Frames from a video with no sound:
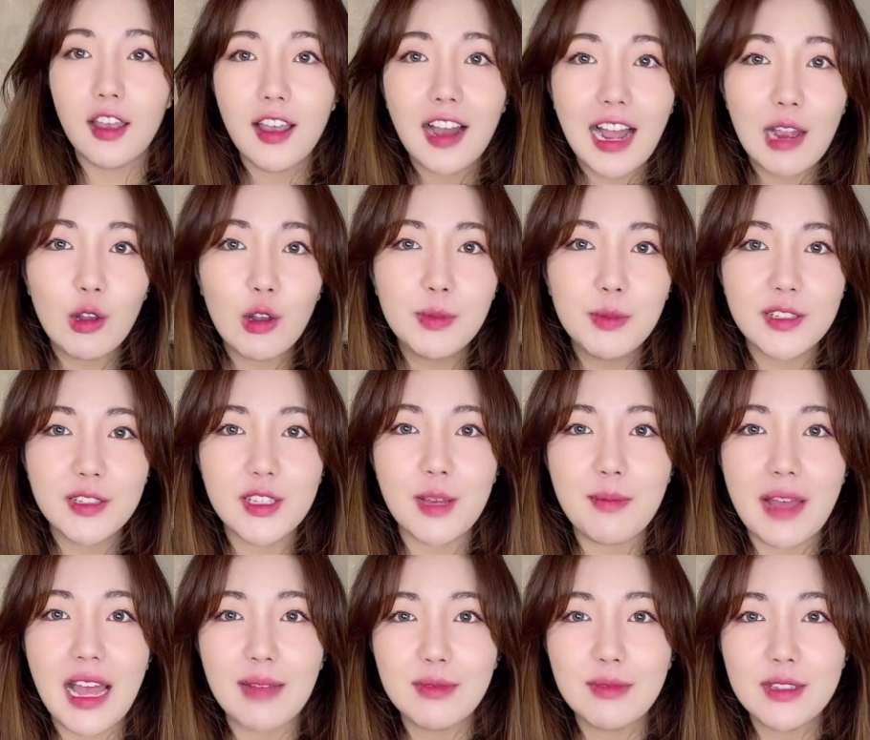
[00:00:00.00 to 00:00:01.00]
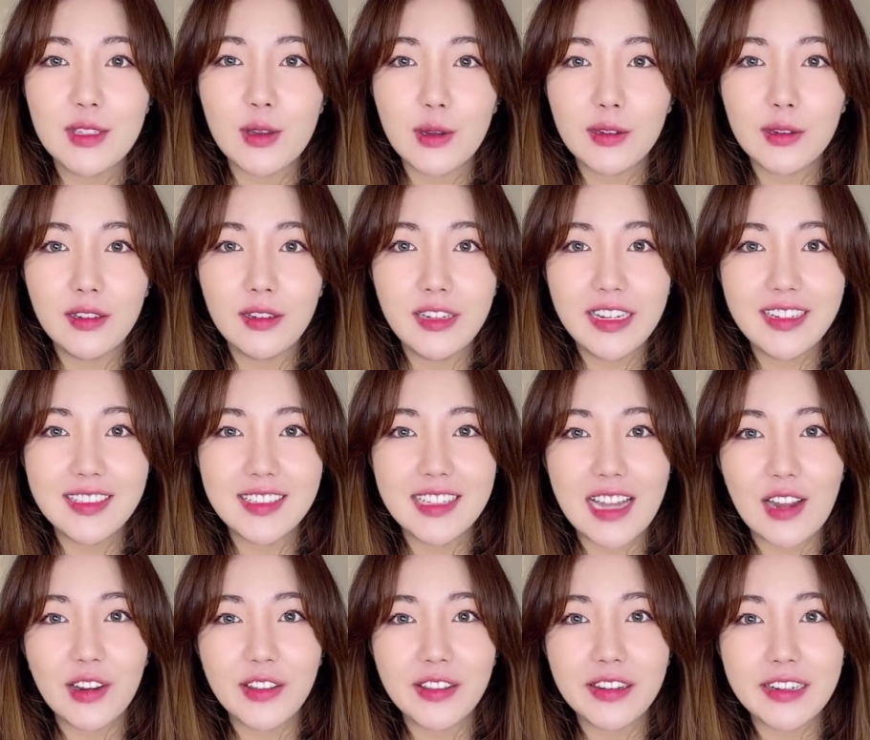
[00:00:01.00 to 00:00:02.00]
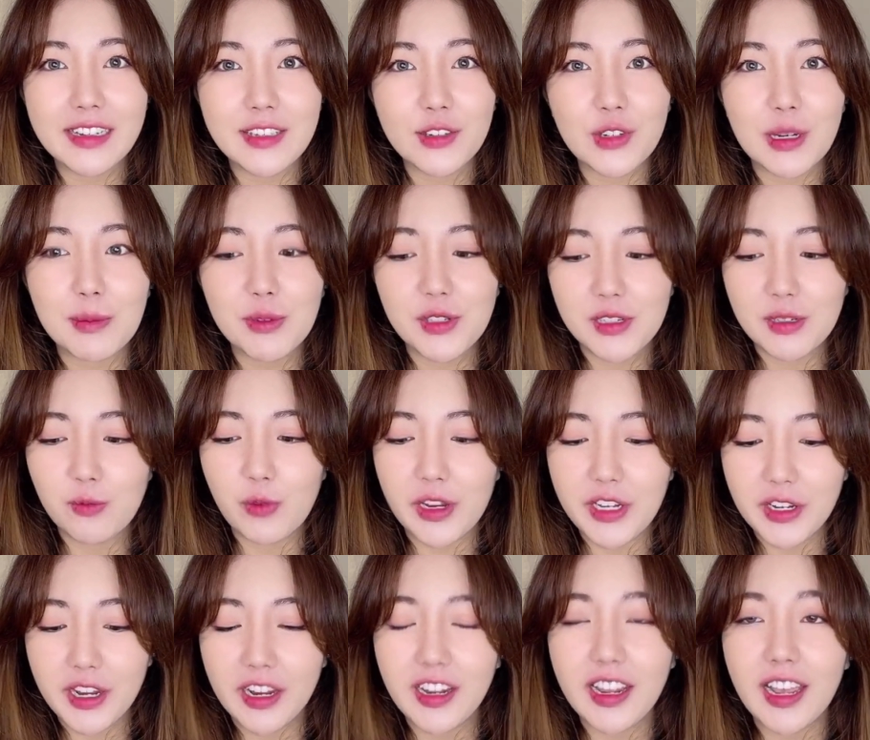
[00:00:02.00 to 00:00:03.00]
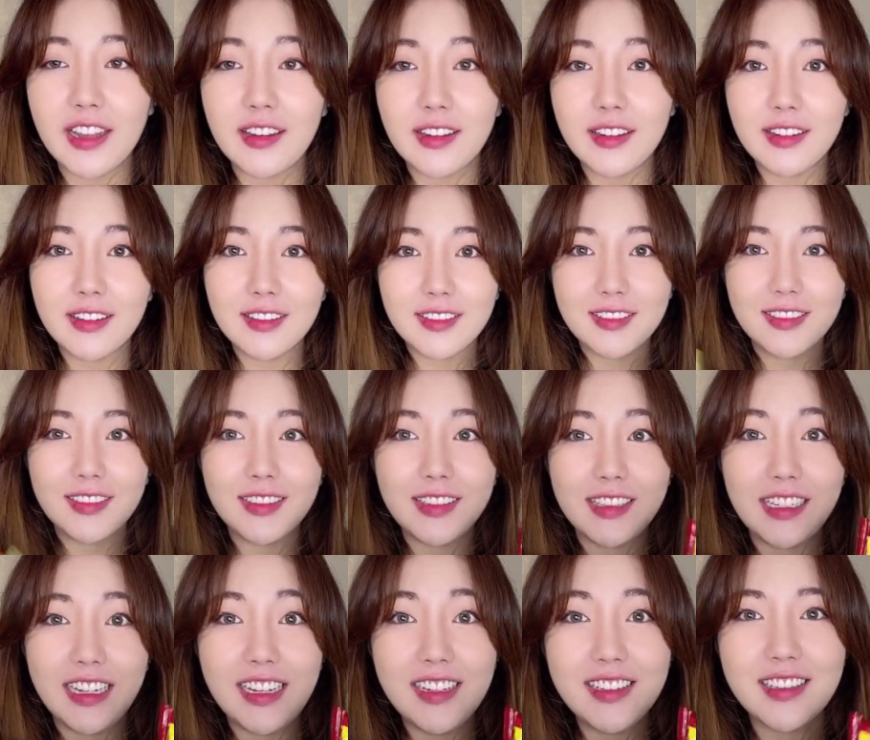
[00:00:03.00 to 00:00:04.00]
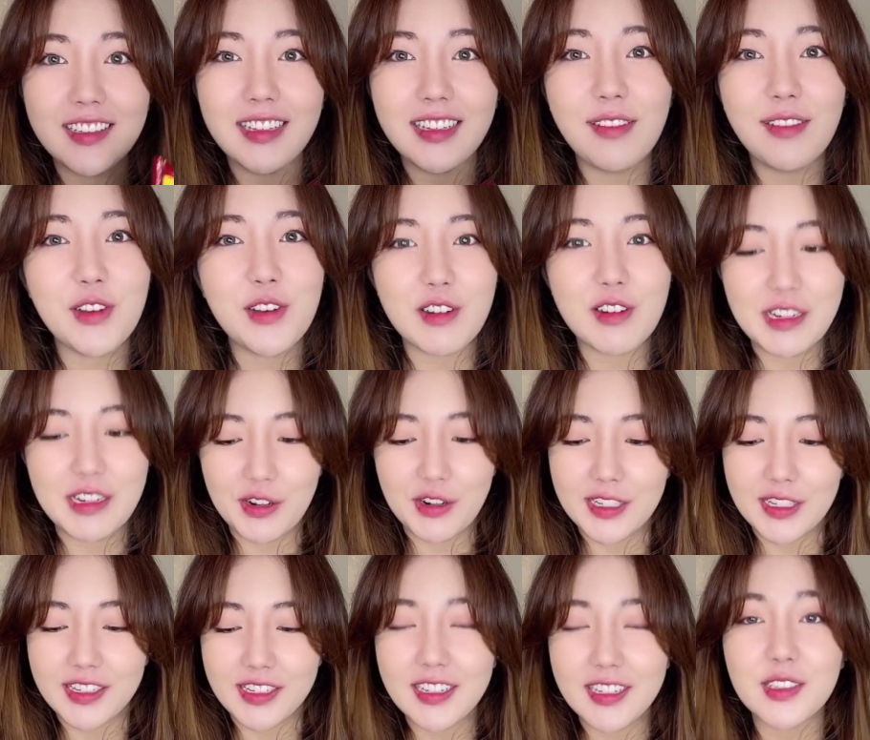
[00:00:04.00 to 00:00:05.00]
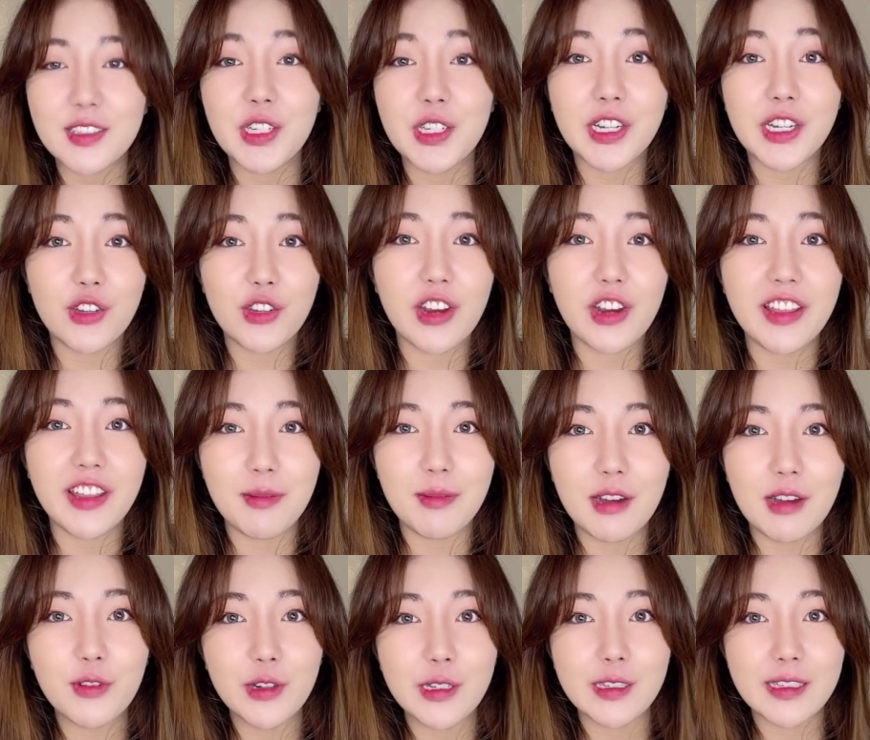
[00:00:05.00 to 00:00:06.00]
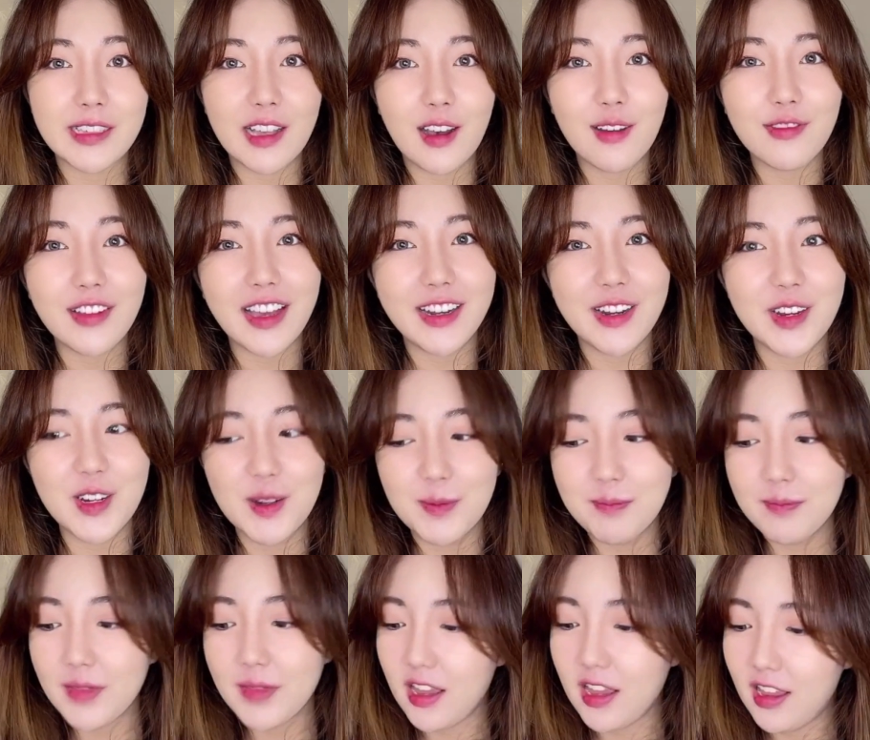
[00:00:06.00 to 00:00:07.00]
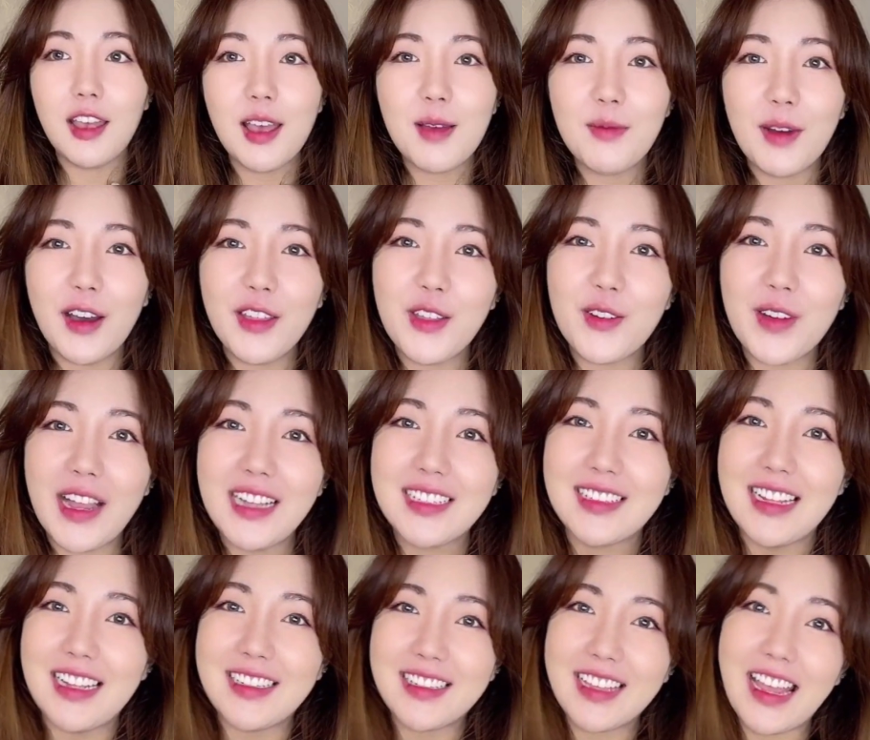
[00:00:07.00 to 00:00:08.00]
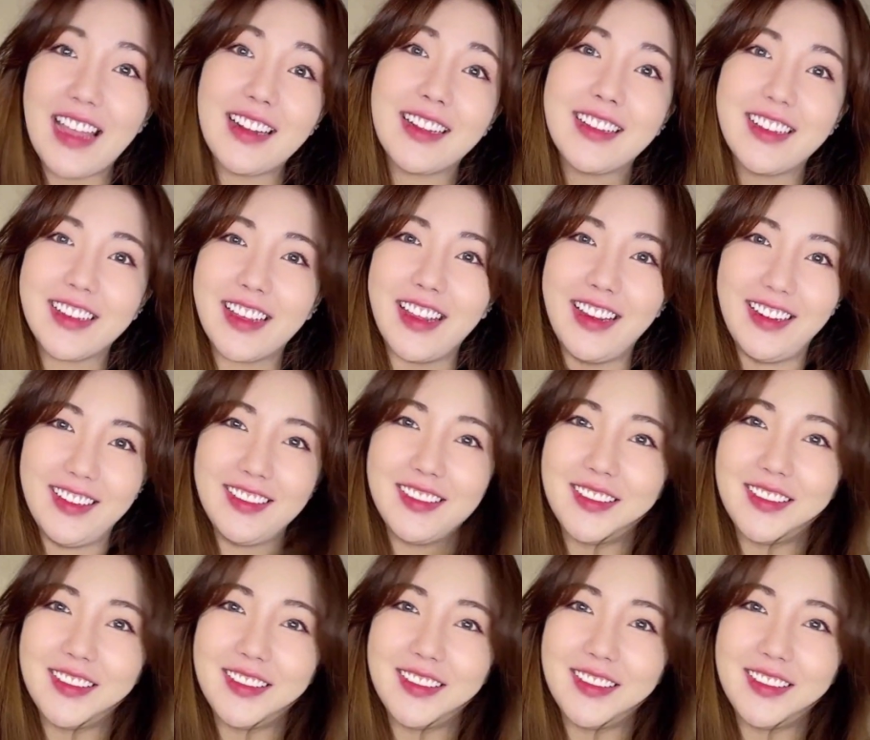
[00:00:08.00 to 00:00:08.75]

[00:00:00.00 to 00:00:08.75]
I will put some Amazon links down in the description where you can get these if you're interested, so you can try them out for yourself at home. But otherwise, let's get cooking.